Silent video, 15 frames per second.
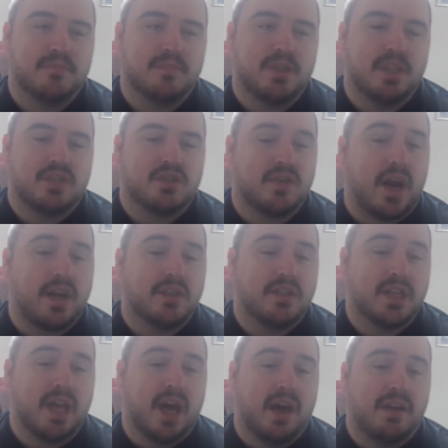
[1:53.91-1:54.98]
strategy
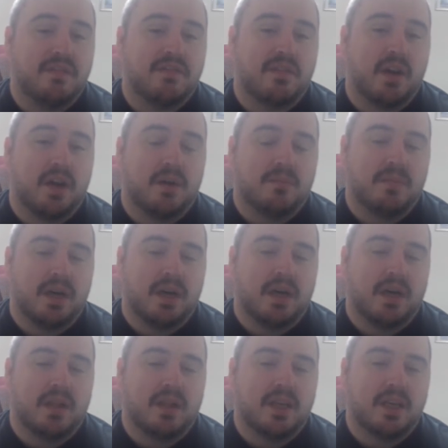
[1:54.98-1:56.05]
guide from
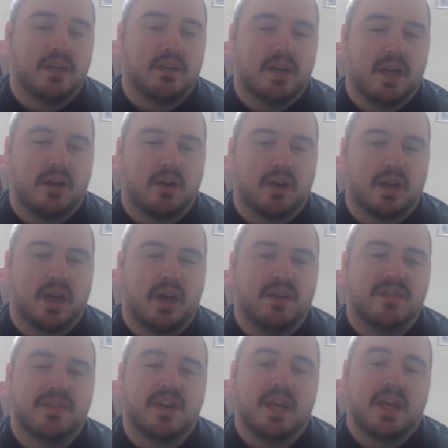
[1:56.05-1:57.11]
the Internet
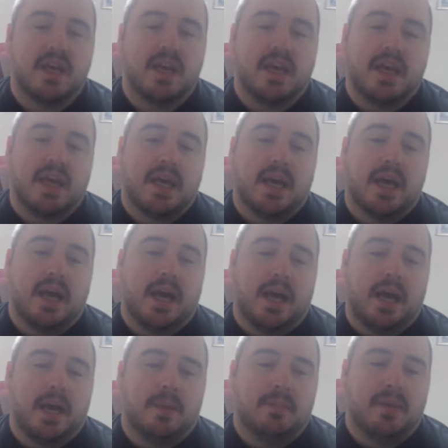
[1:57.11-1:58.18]
Archive.
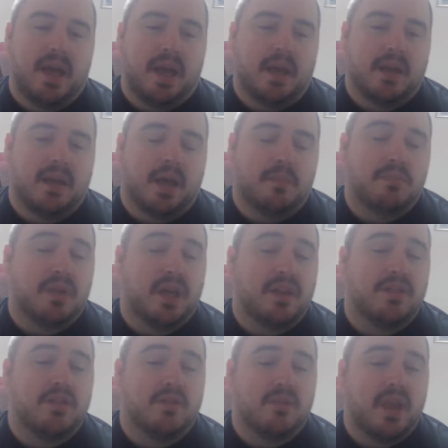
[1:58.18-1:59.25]
And I played
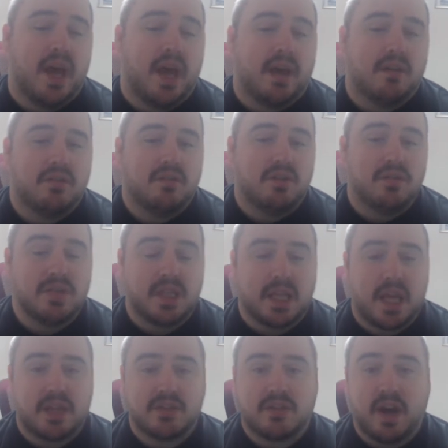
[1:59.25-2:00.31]
through that using
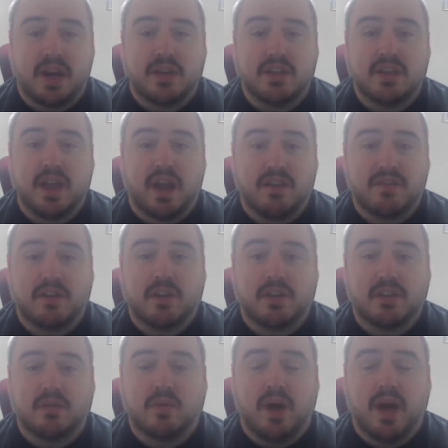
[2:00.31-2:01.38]
that strategy guide for a
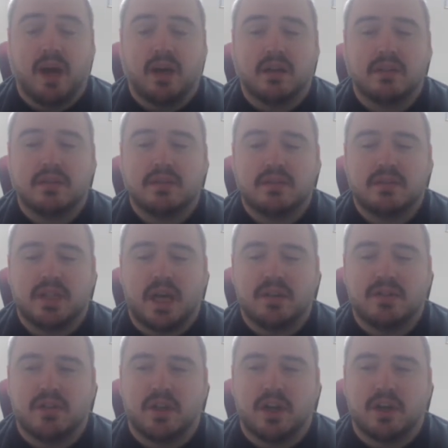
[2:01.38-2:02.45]
little while not
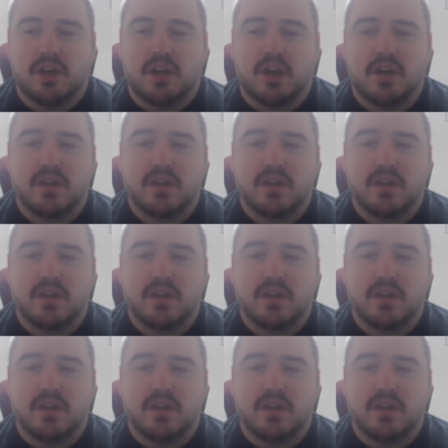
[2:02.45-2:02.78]
too long ago.